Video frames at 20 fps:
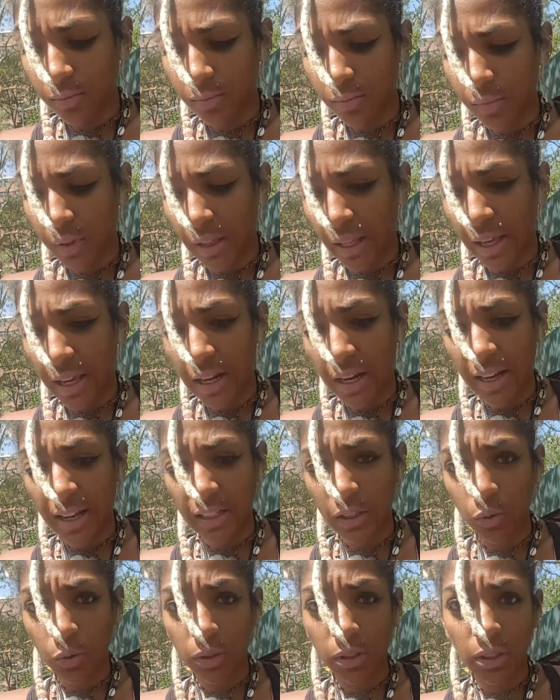the
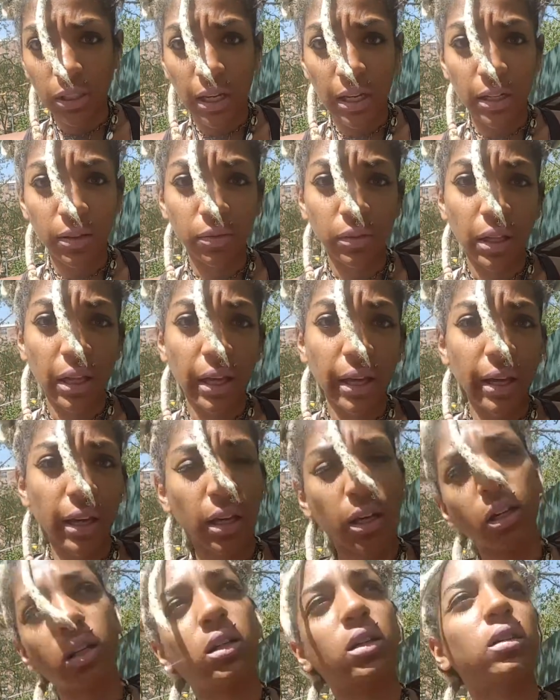headlines were kind of
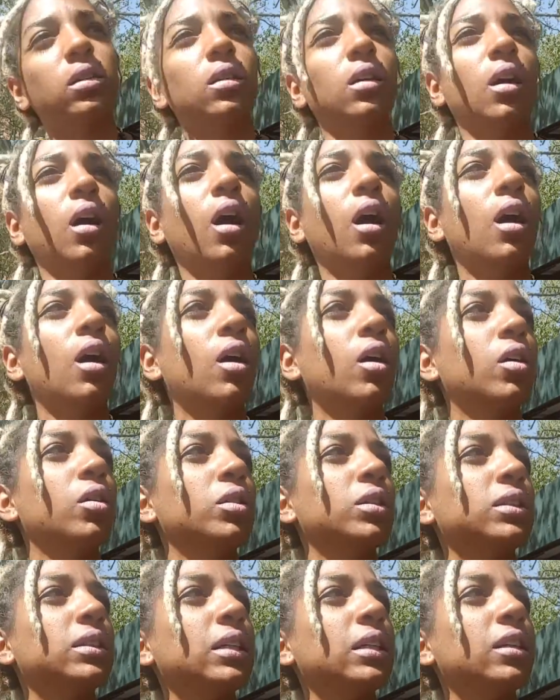like, oh,
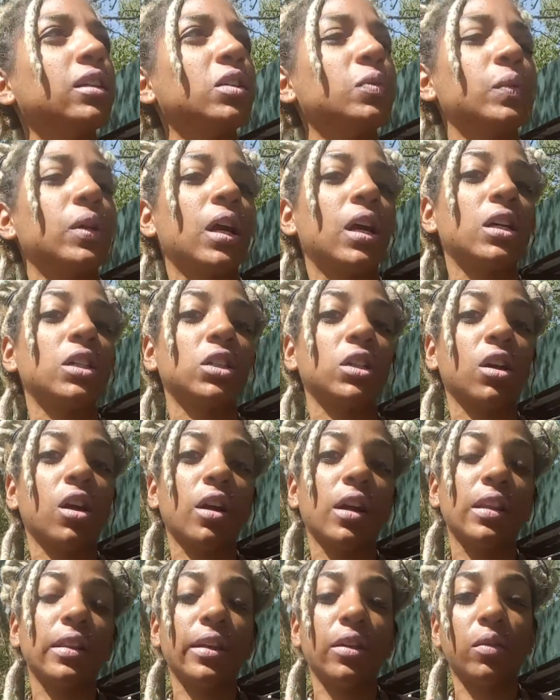you see Nicki Minaj and
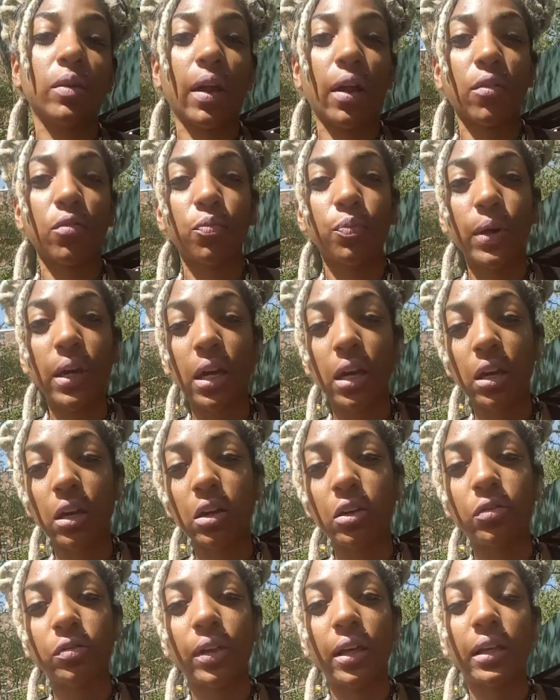Cardi, they don't have
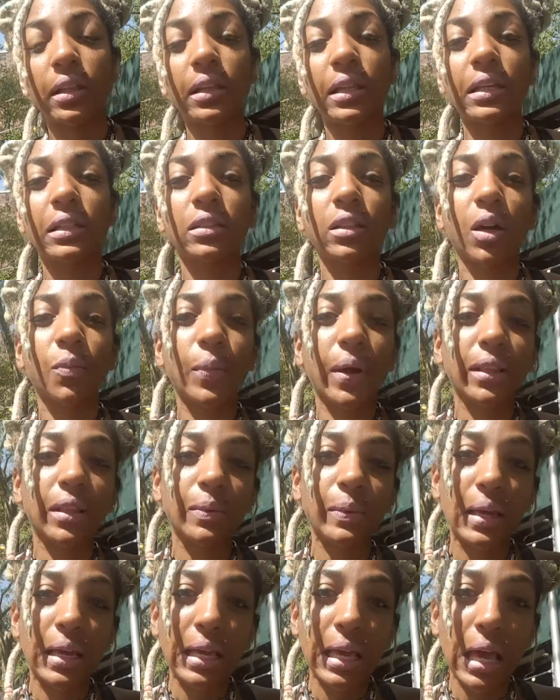beef. They linked up at the
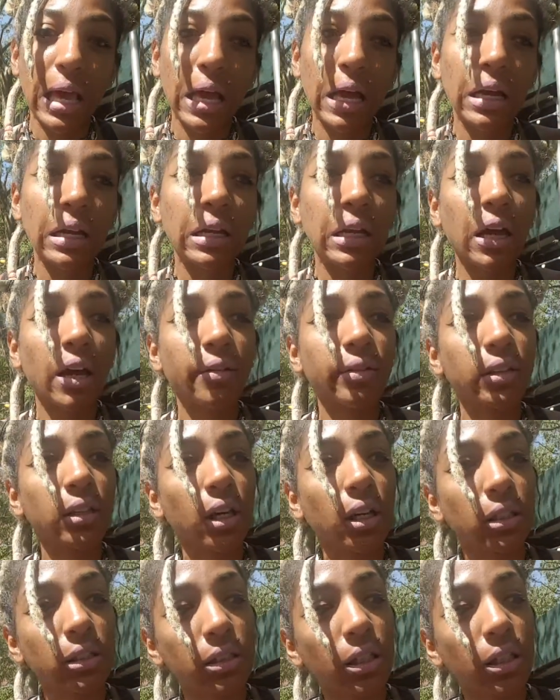Met Gala. Everything's